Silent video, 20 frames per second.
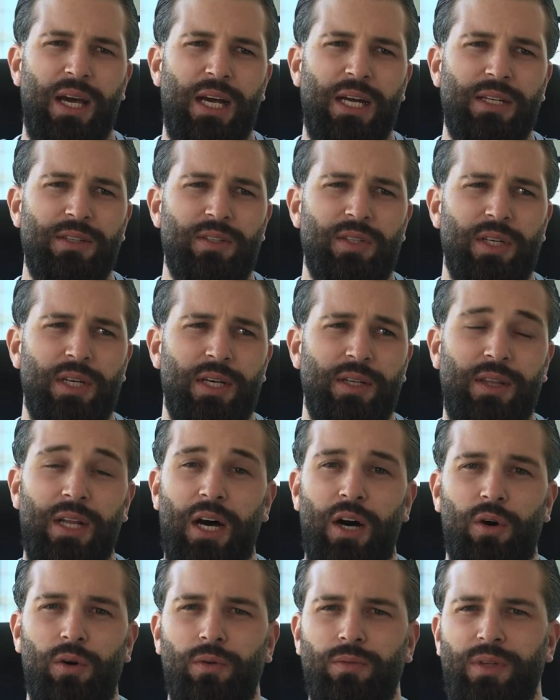And
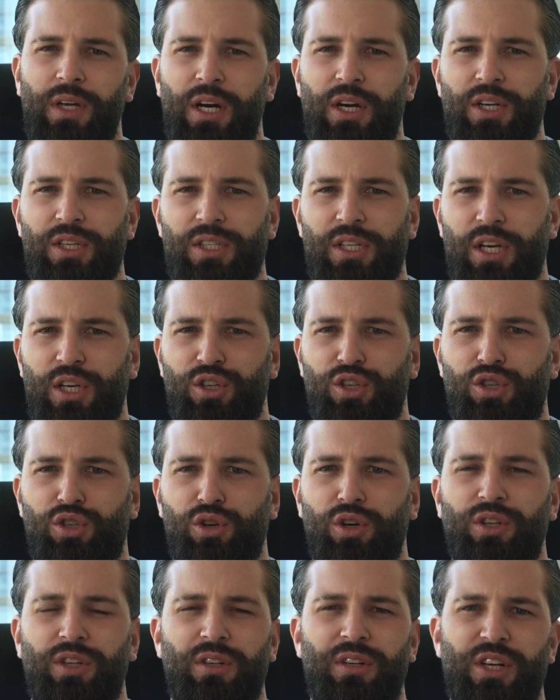now there is a
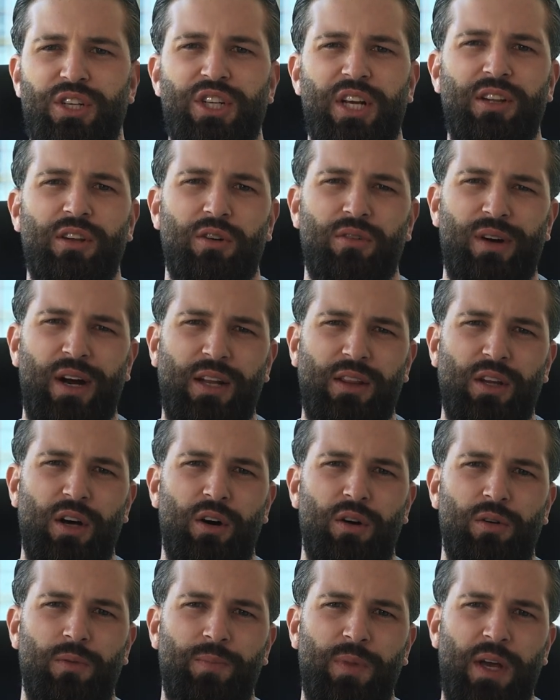certain agenda right
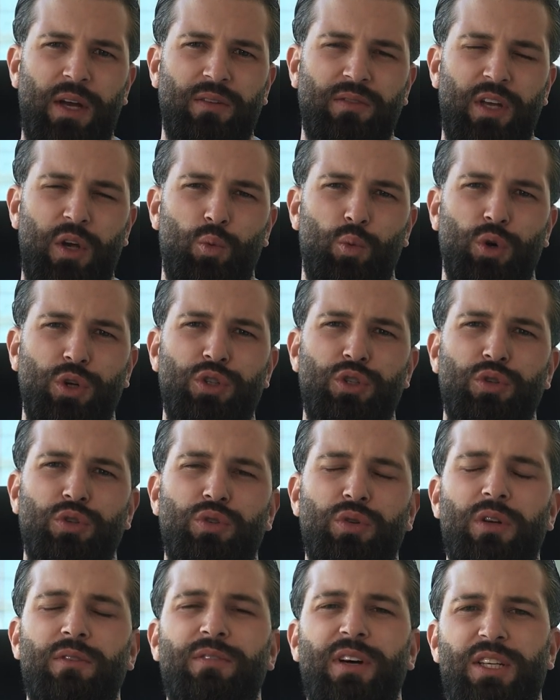now, and they want you
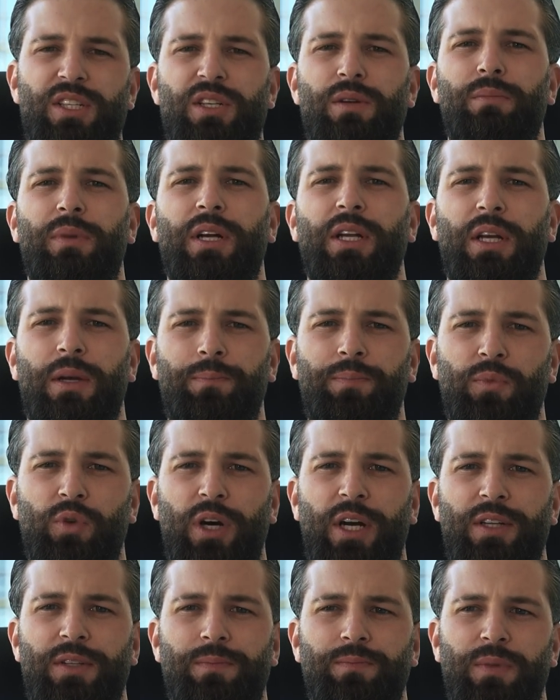to invest the money,
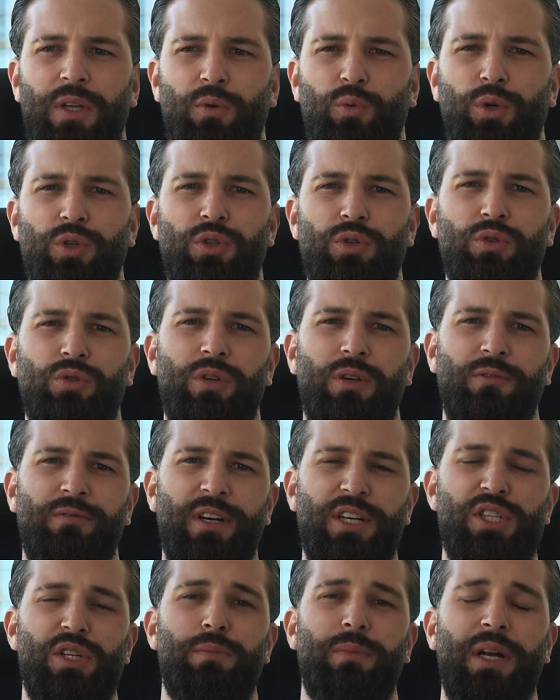right? They want you to
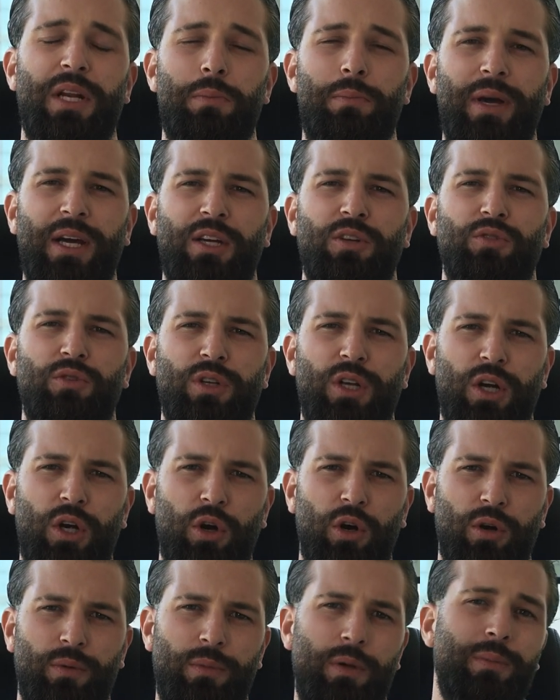invest the money back into the
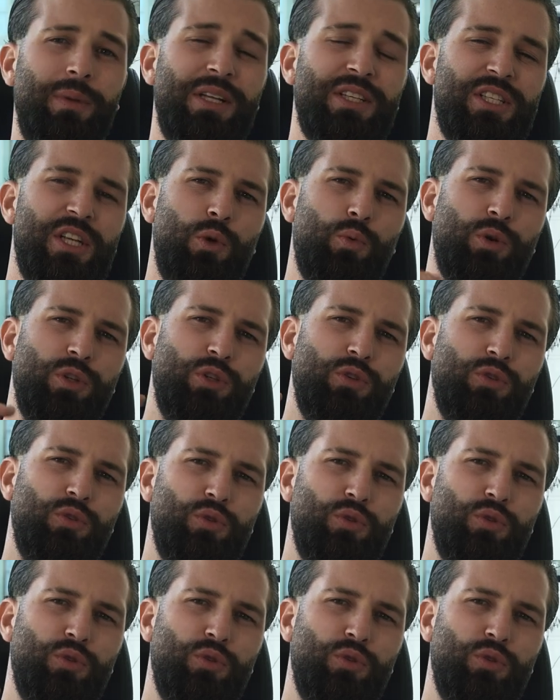economy, means they want you